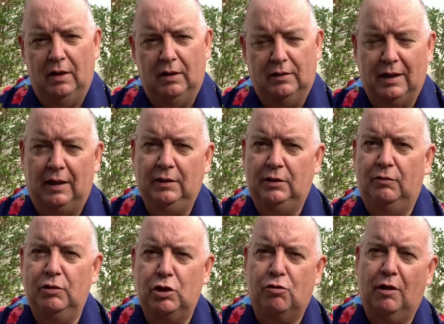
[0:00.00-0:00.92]
tighter
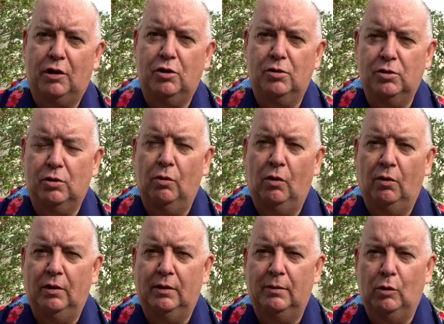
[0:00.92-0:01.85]
restrictions going on
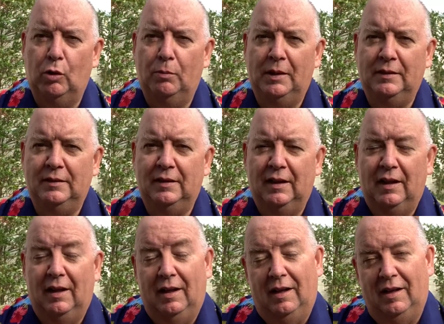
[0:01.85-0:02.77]
at the moment.
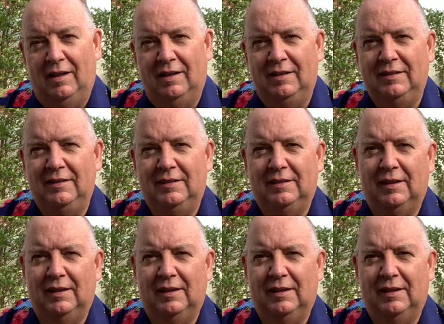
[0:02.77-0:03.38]
And